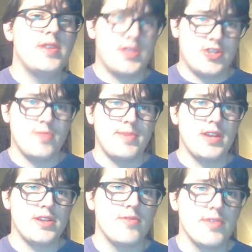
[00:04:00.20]
this should be
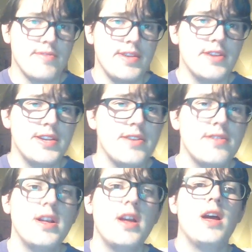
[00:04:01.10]
a two- or three-year
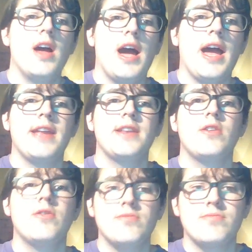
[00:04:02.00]
deal. I
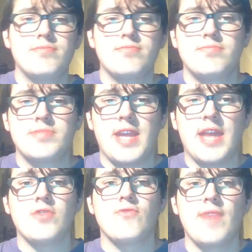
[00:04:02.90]
know
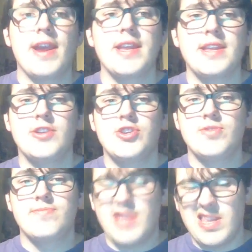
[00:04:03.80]
Kendall Wright
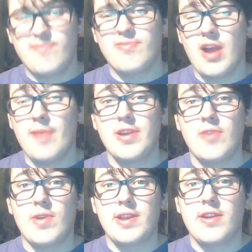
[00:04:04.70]
is probably a
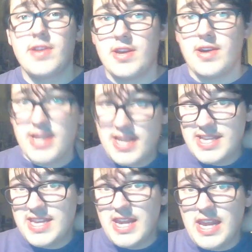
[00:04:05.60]
one-year deal.
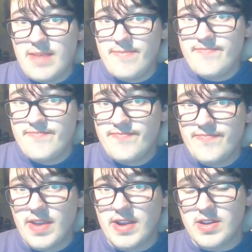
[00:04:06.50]

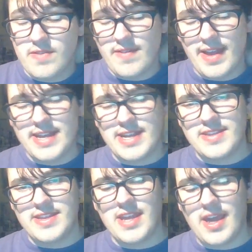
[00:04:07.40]
I couldn't find any
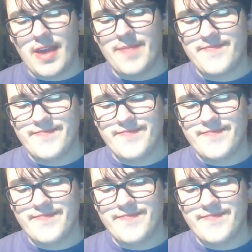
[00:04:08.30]
of